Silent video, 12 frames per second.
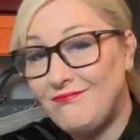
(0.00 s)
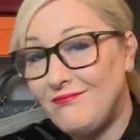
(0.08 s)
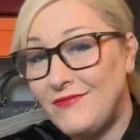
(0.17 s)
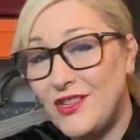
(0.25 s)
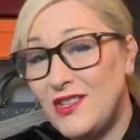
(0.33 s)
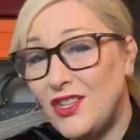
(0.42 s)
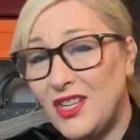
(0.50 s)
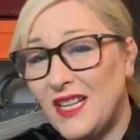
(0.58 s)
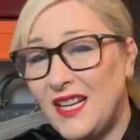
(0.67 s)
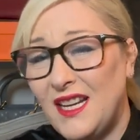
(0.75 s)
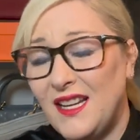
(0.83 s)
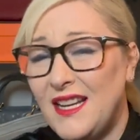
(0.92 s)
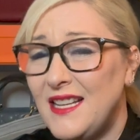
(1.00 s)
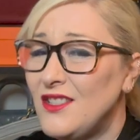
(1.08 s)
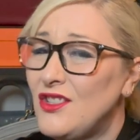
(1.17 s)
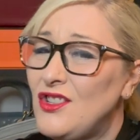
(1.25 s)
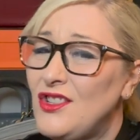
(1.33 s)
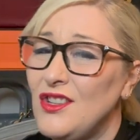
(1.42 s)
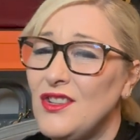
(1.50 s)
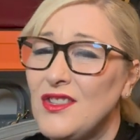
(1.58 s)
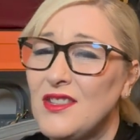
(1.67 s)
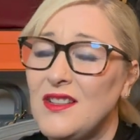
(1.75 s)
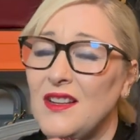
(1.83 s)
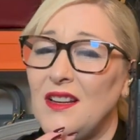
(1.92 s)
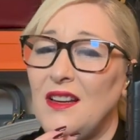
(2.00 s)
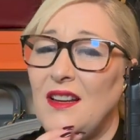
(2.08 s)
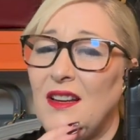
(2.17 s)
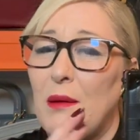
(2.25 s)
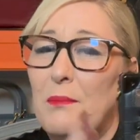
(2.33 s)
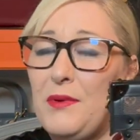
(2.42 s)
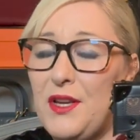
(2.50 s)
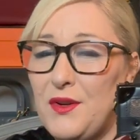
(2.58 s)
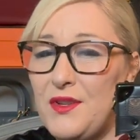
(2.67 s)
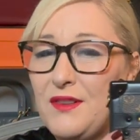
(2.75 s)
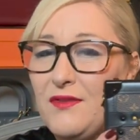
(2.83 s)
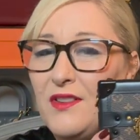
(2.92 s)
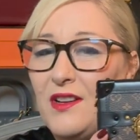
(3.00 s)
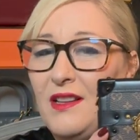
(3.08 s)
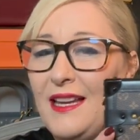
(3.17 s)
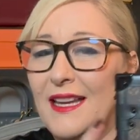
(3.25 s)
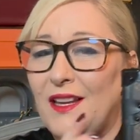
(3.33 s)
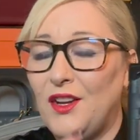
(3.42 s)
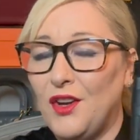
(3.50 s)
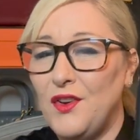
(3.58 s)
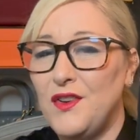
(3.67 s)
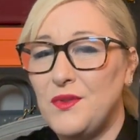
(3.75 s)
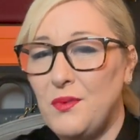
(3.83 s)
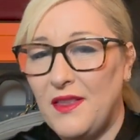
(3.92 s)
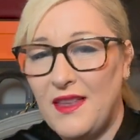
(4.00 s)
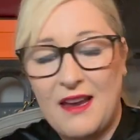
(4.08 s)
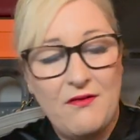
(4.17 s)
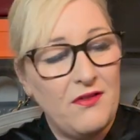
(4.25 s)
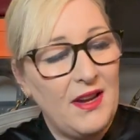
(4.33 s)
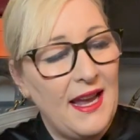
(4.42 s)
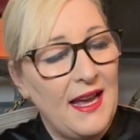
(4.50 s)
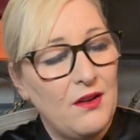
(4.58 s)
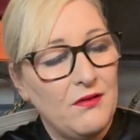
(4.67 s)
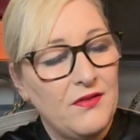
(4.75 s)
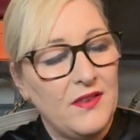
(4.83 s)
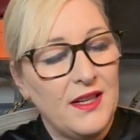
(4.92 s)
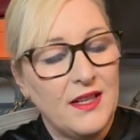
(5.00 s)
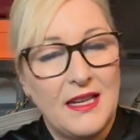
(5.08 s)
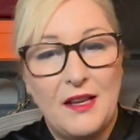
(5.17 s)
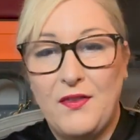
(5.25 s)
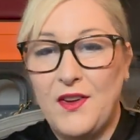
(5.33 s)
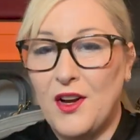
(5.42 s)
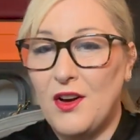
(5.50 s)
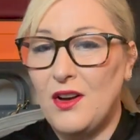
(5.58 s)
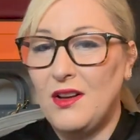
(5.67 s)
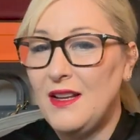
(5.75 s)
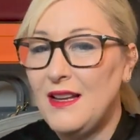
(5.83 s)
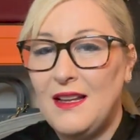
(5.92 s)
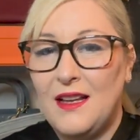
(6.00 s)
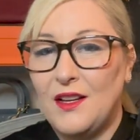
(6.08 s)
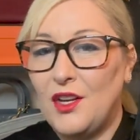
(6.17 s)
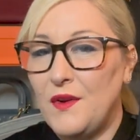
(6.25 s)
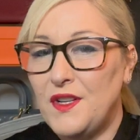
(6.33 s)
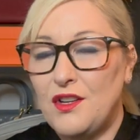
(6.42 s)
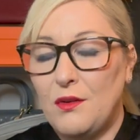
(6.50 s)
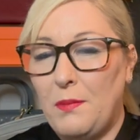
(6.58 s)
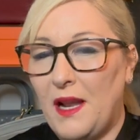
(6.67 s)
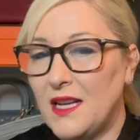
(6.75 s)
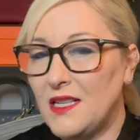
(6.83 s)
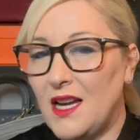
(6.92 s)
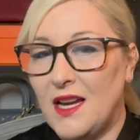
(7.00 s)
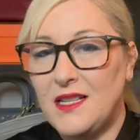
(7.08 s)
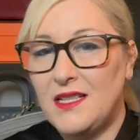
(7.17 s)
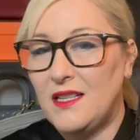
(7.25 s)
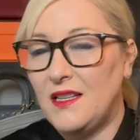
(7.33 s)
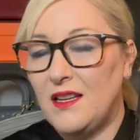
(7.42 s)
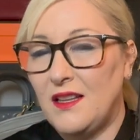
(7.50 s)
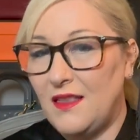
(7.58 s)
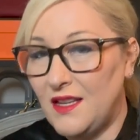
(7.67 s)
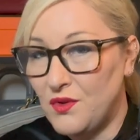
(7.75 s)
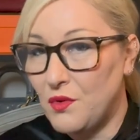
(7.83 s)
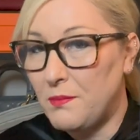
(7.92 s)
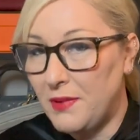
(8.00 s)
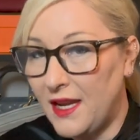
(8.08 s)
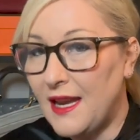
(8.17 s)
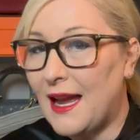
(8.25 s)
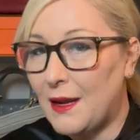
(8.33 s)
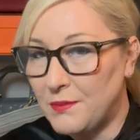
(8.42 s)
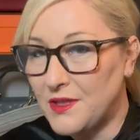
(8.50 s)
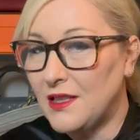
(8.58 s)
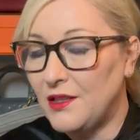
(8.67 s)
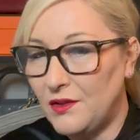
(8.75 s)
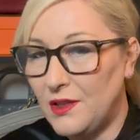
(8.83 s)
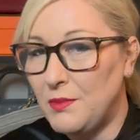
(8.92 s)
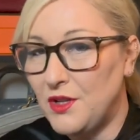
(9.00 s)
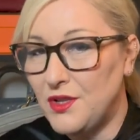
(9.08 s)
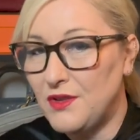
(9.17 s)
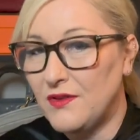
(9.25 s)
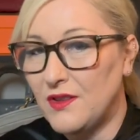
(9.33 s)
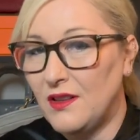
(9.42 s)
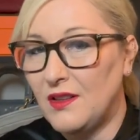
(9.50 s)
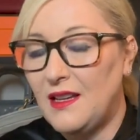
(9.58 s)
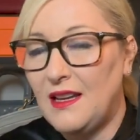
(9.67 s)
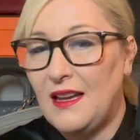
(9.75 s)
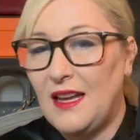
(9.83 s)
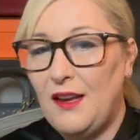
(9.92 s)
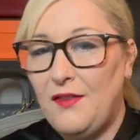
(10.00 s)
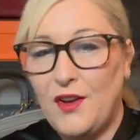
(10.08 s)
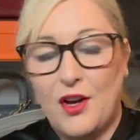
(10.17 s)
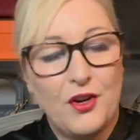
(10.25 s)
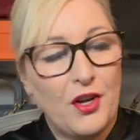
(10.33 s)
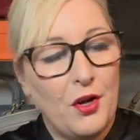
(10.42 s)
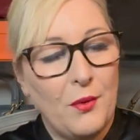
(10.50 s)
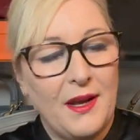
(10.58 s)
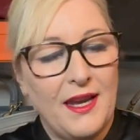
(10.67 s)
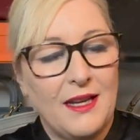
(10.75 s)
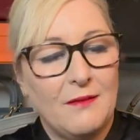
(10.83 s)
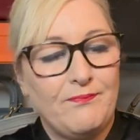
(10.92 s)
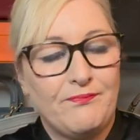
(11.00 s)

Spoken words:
Just look at it. It's just beautiful. It goes with every outfit. If you're going to a black tie dinner, this will be absolutely beautiful. If you're going